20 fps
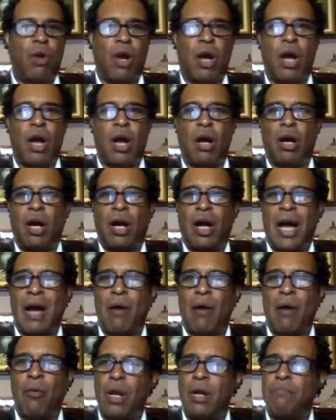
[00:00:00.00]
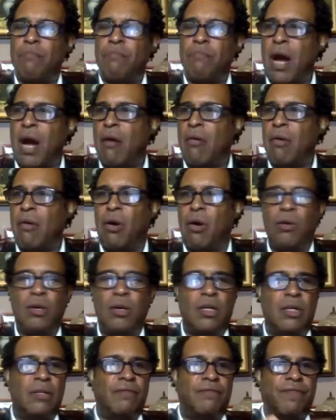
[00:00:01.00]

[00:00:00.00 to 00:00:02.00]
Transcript: well, I want to borrow